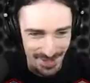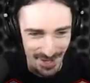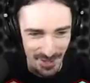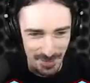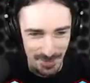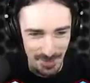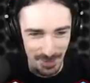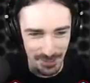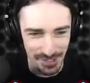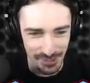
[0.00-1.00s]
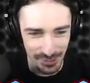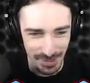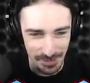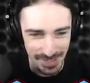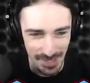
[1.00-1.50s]
No, Momo just took
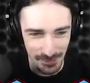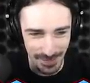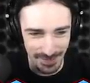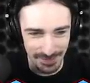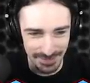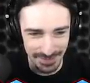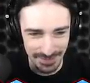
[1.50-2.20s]
himself out.